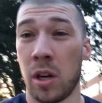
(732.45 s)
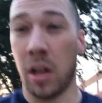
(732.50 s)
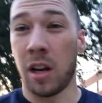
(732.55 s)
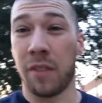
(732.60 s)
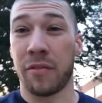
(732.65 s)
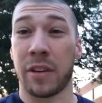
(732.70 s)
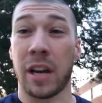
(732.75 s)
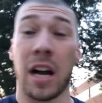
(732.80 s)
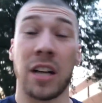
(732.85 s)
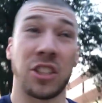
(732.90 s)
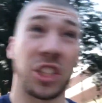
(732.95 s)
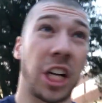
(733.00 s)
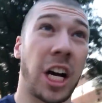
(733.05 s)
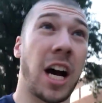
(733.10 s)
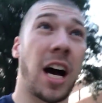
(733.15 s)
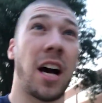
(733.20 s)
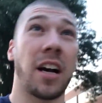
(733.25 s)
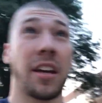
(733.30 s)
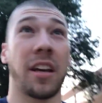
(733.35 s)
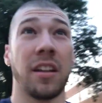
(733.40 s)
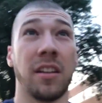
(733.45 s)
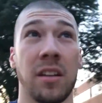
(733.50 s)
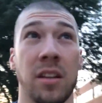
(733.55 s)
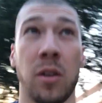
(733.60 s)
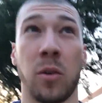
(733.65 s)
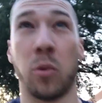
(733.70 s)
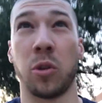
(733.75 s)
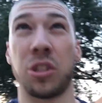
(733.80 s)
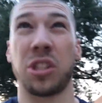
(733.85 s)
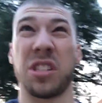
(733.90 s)
of Conshohocken,
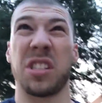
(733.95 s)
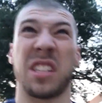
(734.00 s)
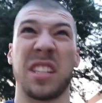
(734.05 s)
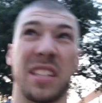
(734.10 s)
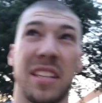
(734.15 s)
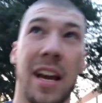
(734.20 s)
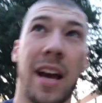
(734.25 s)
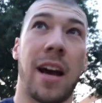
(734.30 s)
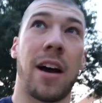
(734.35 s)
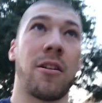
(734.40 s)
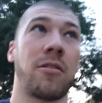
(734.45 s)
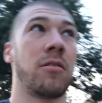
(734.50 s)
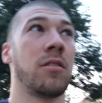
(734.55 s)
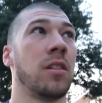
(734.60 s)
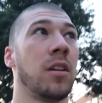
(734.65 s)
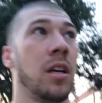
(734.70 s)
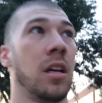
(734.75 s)
which is the town